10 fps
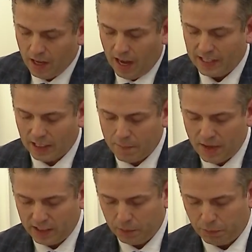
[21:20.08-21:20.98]
As I
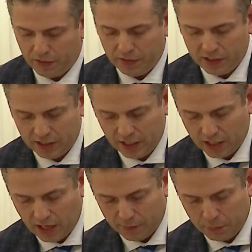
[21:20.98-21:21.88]
mentioned previously,
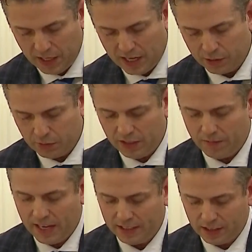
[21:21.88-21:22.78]
our government has
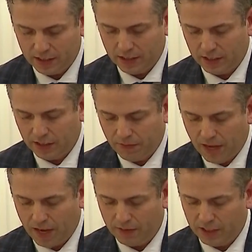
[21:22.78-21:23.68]
reinvested the
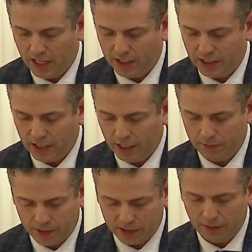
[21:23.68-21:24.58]

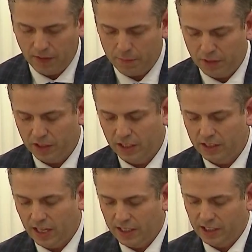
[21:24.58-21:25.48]
$65 million
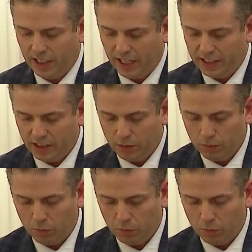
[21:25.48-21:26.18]
into education.